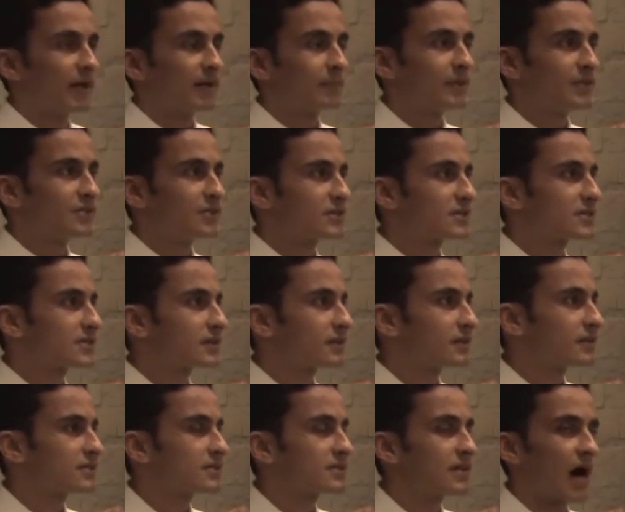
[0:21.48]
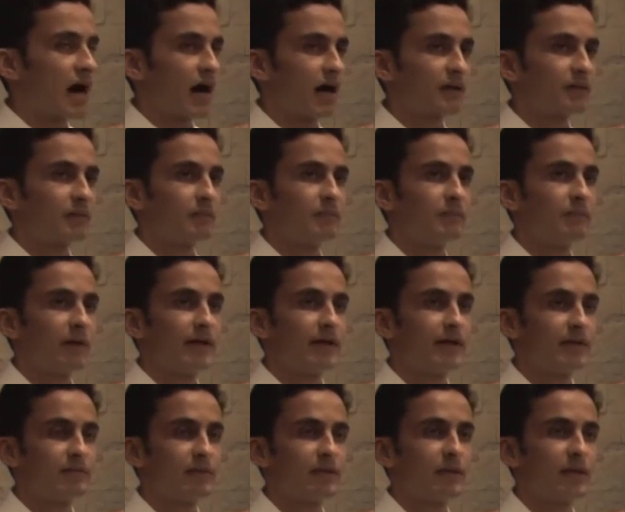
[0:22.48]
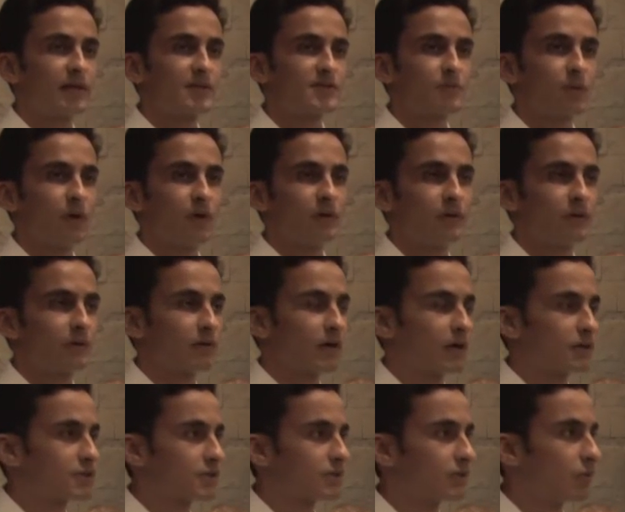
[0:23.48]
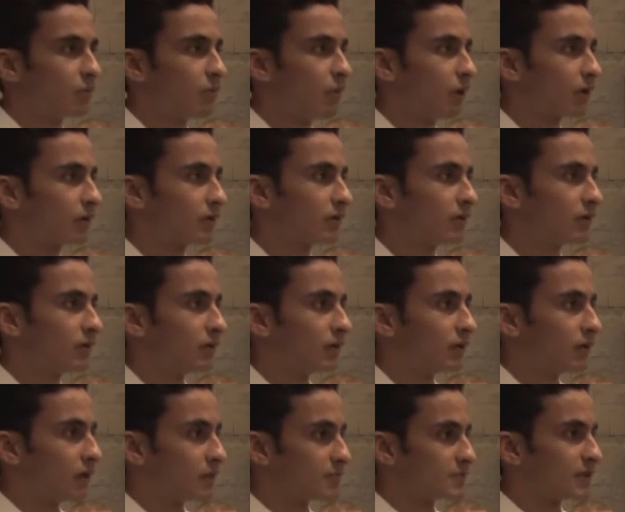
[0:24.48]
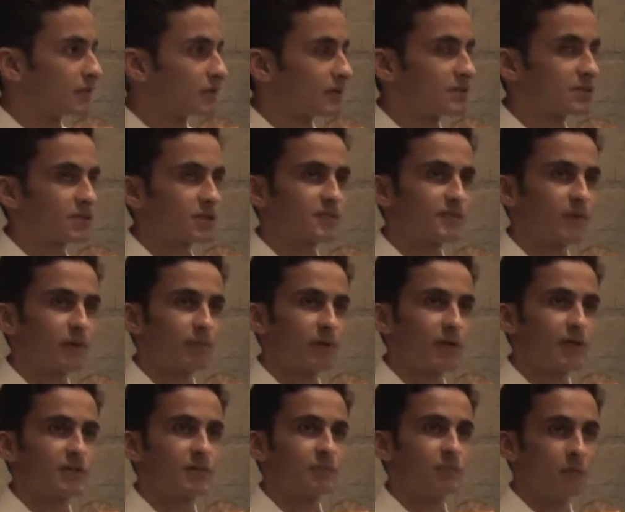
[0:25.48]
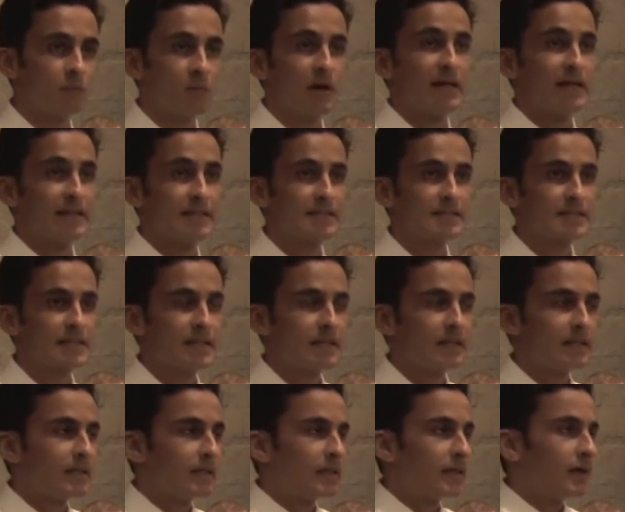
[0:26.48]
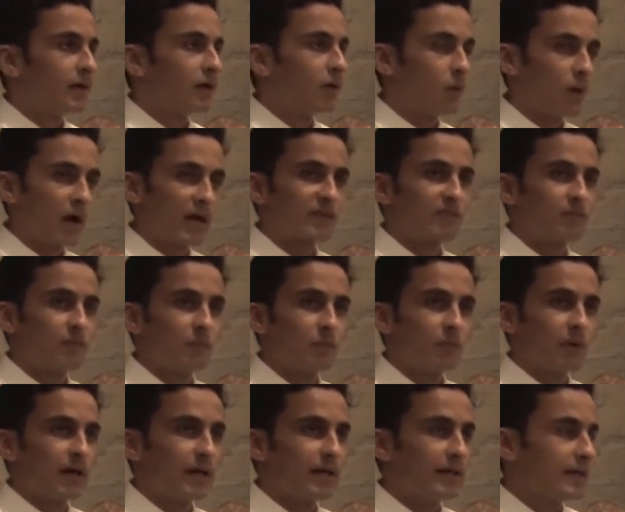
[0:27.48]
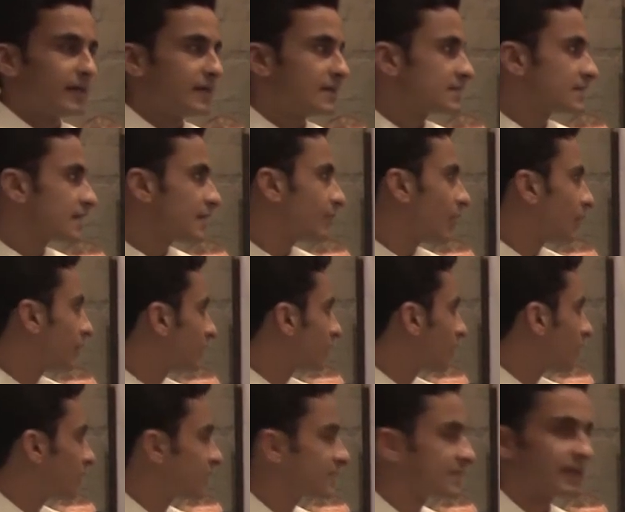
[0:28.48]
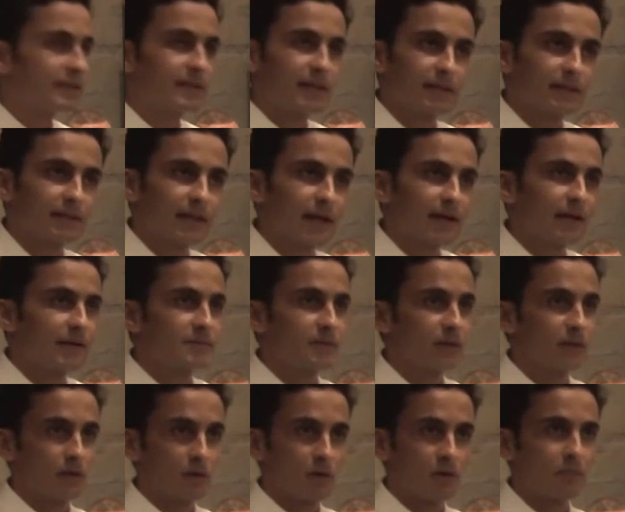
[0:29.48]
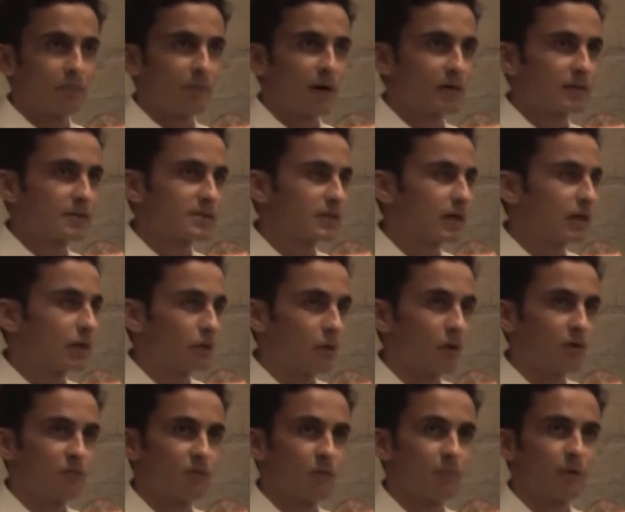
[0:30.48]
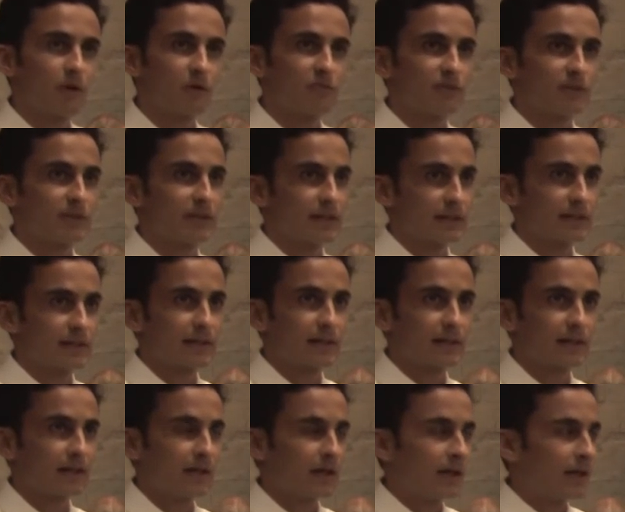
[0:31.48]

let me just start by giving a small introduction of what Observer Research Foundation Mumbai is. ORF Mumbai is a public policy think tank. It's a non-partisan, non-for-profit think tank.